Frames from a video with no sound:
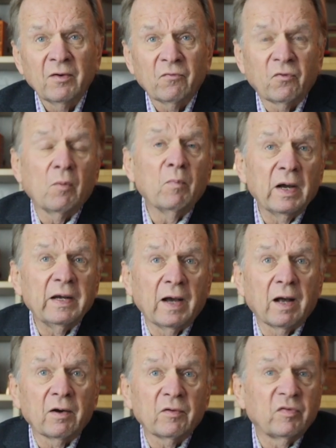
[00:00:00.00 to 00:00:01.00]
from my one
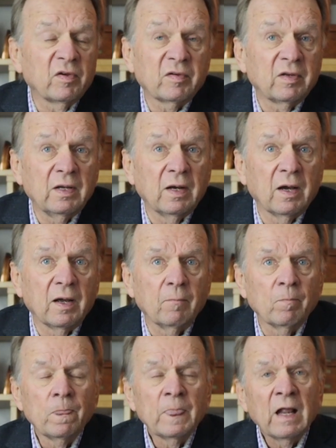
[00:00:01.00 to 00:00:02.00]
dollar sixty-nine.